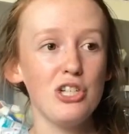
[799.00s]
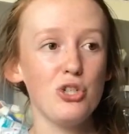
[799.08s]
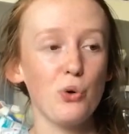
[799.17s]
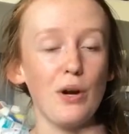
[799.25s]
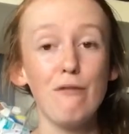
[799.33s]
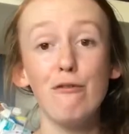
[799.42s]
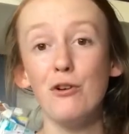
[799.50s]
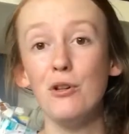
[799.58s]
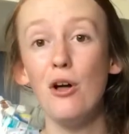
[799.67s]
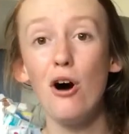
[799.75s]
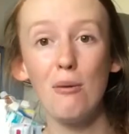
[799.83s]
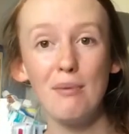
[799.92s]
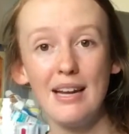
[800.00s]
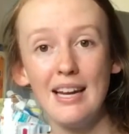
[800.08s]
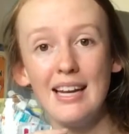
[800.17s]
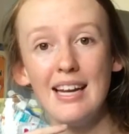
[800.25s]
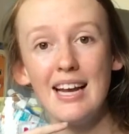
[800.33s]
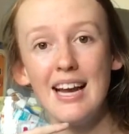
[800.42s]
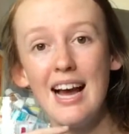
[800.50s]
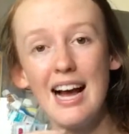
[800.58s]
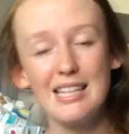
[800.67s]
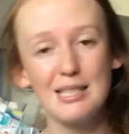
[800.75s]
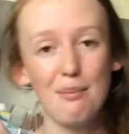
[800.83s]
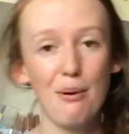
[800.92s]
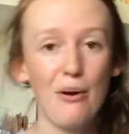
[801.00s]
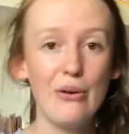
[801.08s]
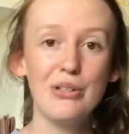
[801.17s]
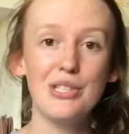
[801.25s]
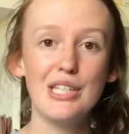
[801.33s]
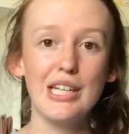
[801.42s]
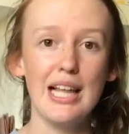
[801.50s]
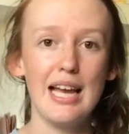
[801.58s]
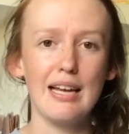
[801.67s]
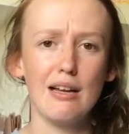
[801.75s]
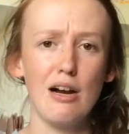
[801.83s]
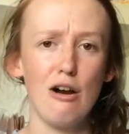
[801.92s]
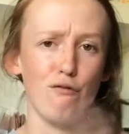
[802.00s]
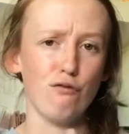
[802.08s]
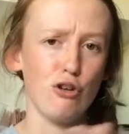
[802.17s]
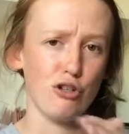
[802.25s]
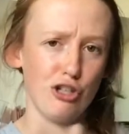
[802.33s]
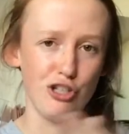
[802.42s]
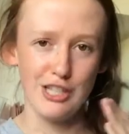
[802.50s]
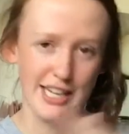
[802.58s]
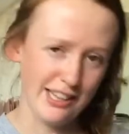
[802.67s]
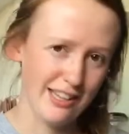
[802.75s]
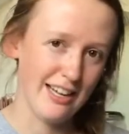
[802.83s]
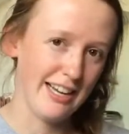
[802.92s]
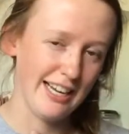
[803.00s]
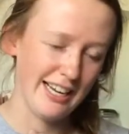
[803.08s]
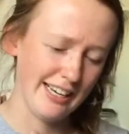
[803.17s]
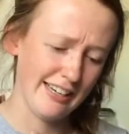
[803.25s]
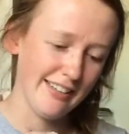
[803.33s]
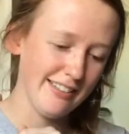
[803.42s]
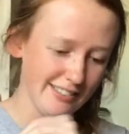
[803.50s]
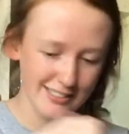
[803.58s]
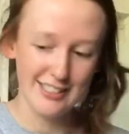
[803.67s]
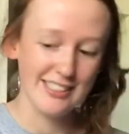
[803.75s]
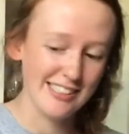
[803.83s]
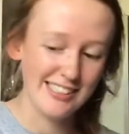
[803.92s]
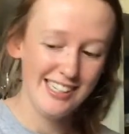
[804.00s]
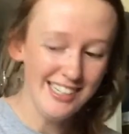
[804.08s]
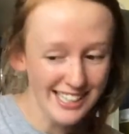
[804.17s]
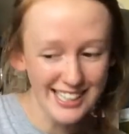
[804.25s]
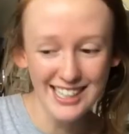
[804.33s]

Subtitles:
joyful hobby, as opposed to like, I've got a deadline. Sorry,